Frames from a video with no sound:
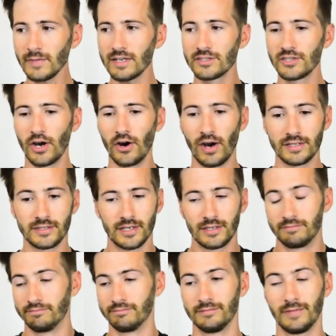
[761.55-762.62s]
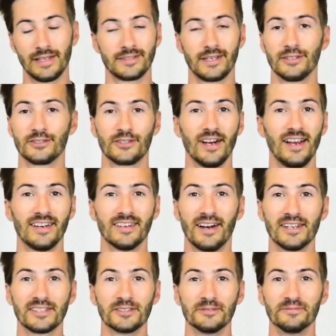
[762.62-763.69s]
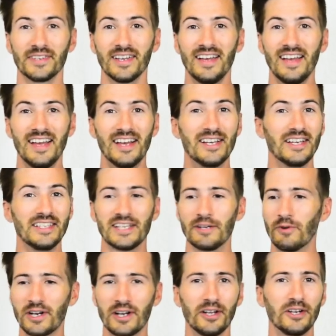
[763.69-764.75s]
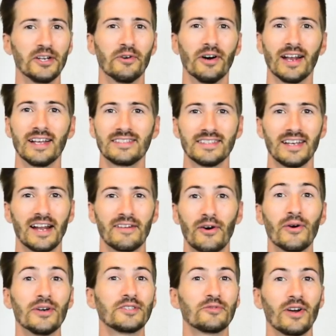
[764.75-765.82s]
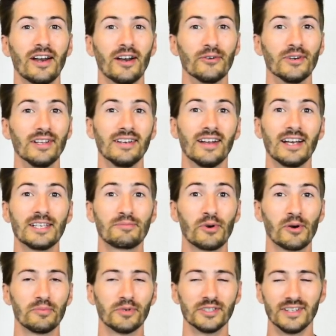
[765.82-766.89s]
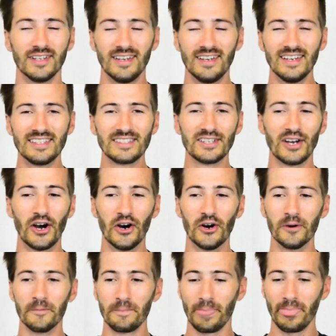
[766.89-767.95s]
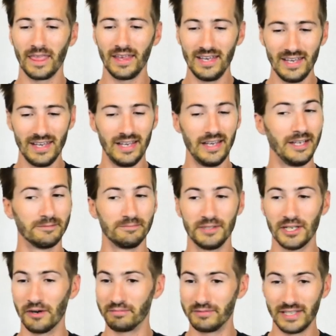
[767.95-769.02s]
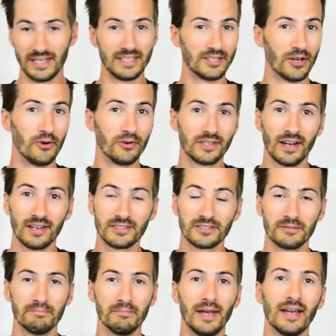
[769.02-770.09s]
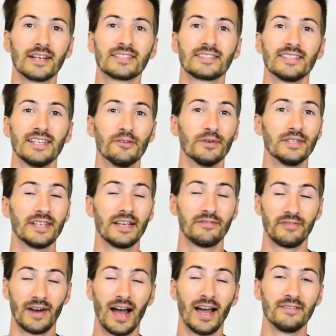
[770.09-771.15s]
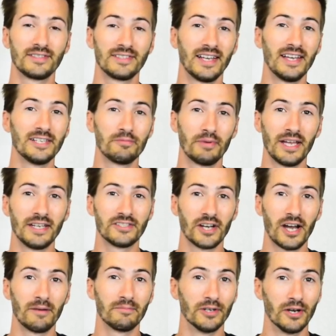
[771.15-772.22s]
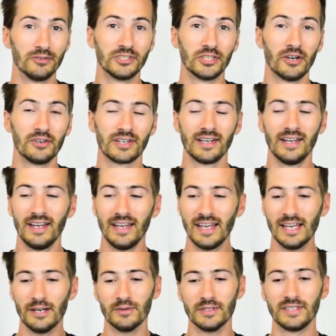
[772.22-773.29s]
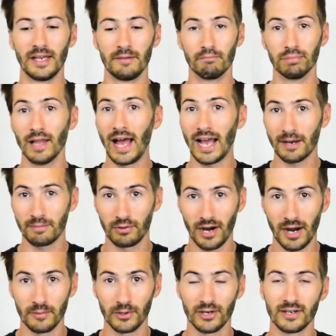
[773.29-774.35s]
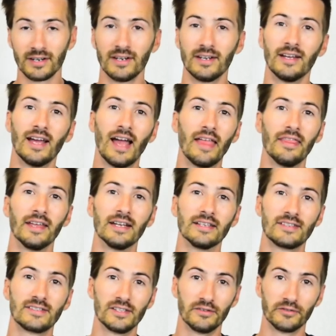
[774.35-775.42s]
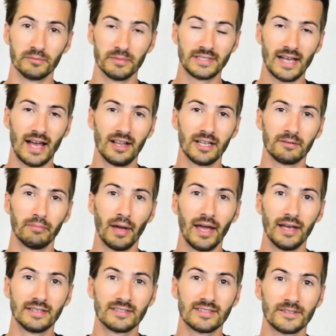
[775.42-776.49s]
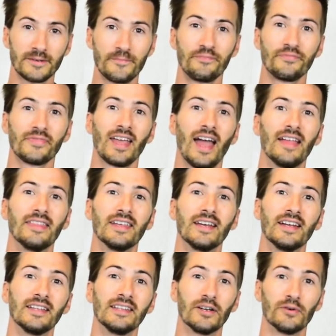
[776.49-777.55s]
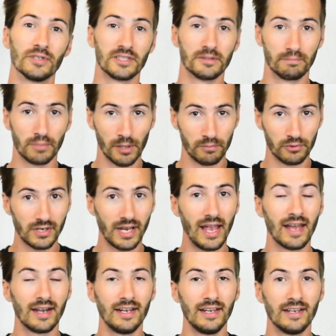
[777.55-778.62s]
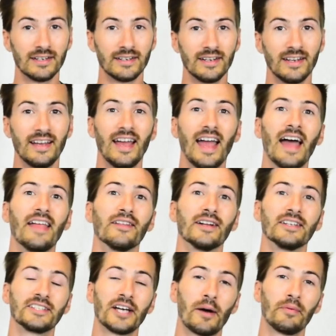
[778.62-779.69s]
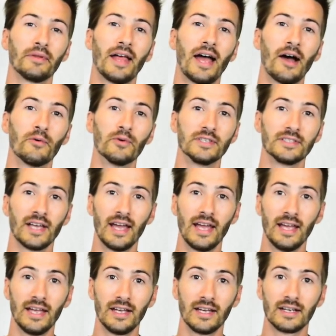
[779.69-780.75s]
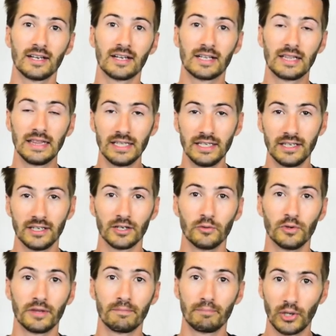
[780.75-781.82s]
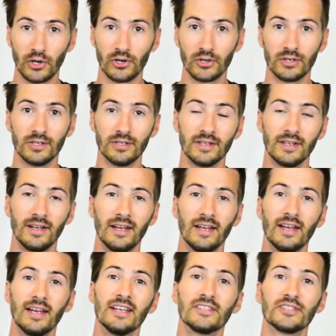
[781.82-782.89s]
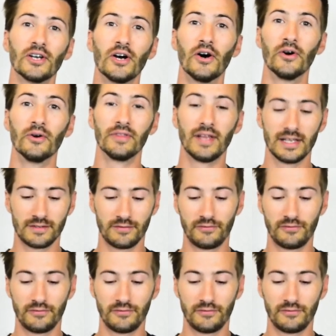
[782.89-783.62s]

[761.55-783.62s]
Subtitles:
So I said, that sounds great, awesome. He said, what color do you want? I said, I've always wanted a really nice purple. So he, you know, did his own custom mix. It was a five-stage paint job, no joke. It was a black primer and then a silver metallic base. And then there was the purple candy. And then on top of that was a clear with pearl. So that's